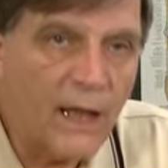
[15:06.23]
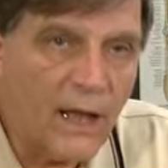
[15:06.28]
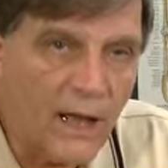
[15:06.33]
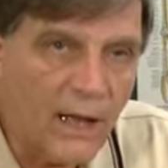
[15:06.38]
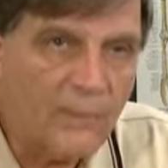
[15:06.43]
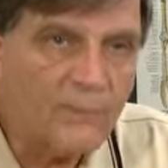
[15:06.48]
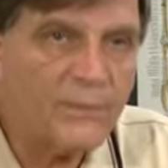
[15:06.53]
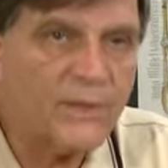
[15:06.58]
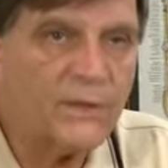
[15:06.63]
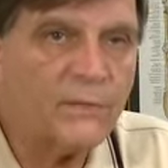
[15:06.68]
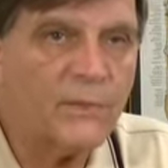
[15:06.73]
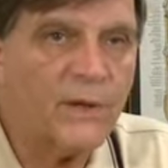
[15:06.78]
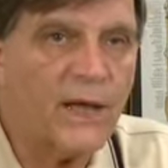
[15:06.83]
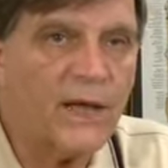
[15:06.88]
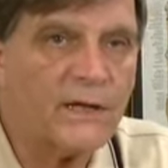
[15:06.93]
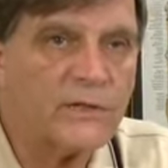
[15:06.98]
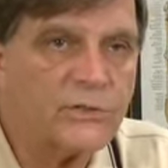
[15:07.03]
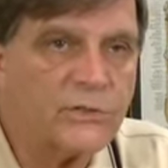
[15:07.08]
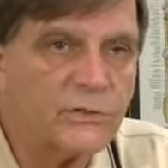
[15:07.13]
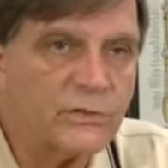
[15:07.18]
up the
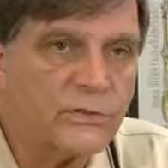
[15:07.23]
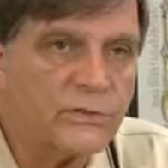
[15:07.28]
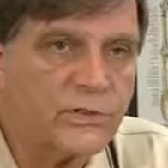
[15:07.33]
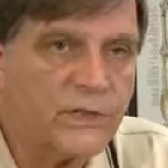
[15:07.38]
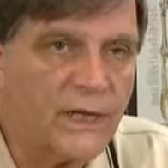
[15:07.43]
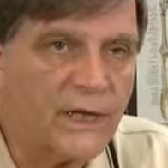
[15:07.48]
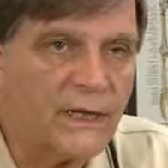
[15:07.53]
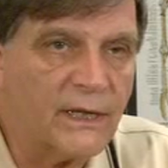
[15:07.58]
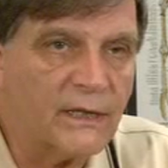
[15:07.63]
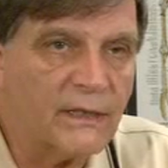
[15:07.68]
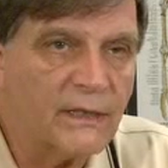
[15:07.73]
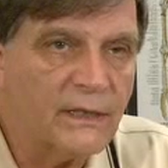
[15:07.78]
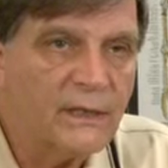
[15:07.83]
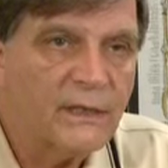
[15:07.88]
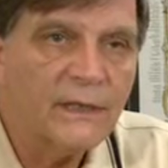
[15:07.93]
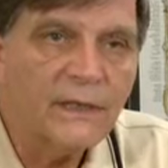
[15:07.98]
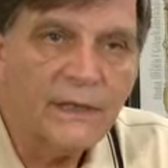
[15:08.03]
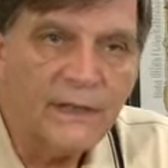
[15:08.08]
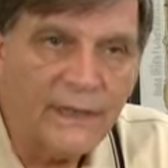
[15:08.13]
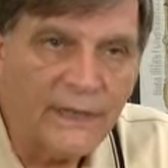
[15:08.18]
postural chain
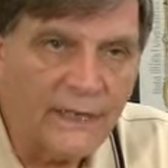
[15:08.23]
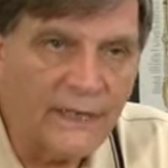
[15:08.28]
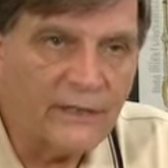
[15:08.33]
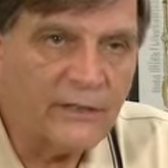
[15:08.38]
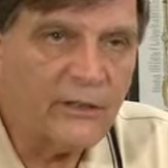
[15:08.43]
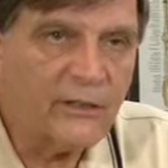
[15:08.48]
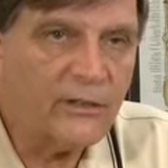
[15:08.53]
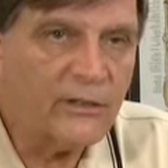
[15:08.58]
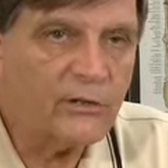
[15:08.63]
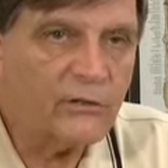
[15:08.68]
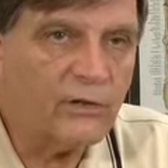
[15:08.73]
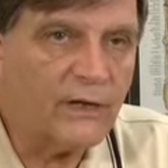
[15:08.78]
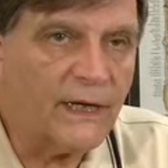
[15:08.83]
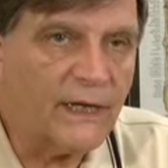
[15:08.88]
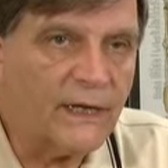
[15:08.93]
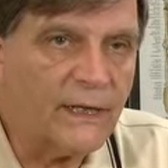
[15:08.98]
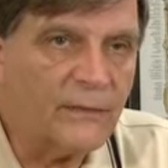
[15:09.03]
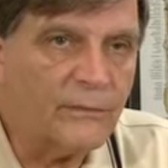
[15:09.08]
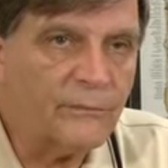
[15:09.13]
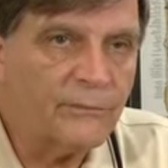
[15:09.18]
into the
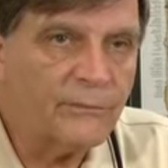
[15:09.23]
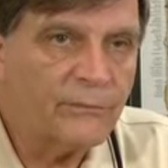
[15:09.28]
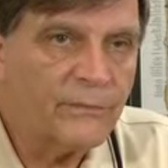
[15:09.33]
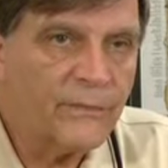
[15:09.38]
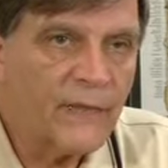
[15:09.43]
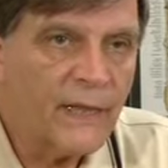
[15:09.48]
cranium